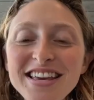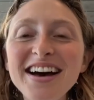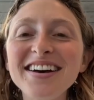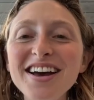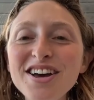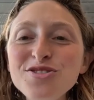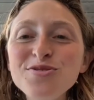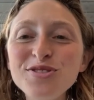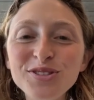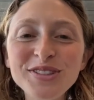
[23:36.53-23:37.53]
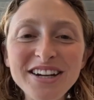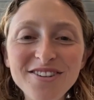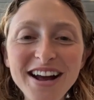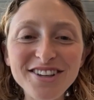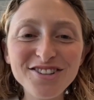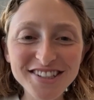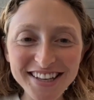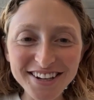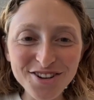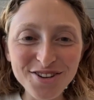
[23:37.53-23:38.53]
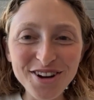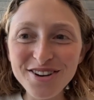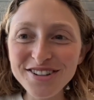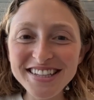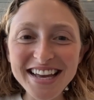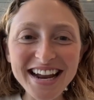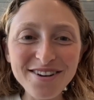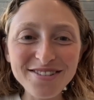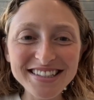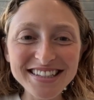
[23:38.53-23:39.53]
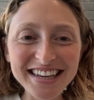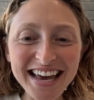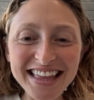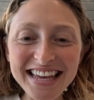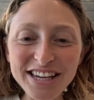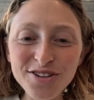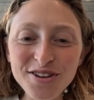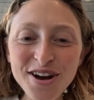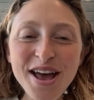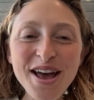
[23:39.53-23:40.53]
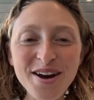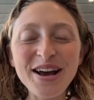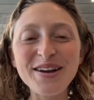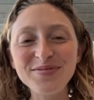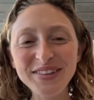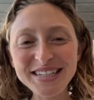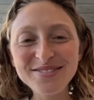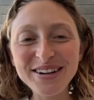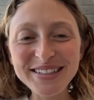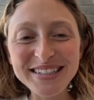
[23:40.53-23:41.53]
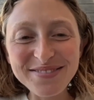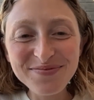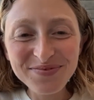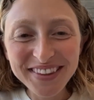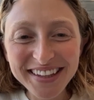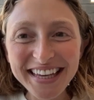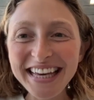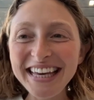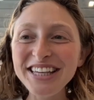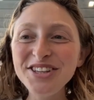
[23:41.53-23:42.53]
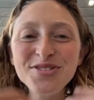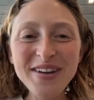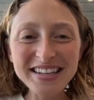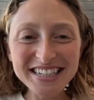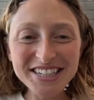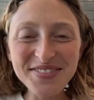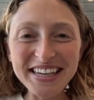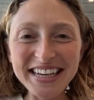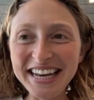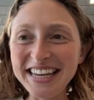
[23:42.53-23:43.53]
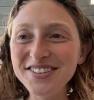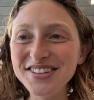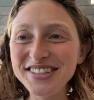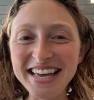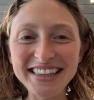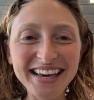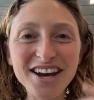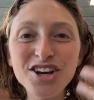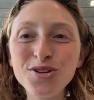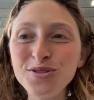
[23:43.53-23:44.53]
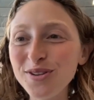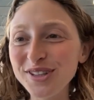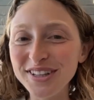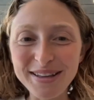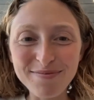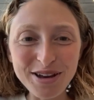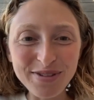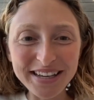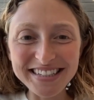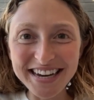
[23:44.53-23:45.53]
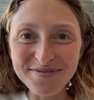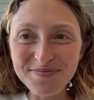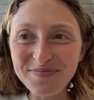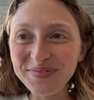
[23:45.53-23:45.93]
you did it right. You just sent kudos, okay, this is what you did. You messaged me and you just said like a kudos on something we had done.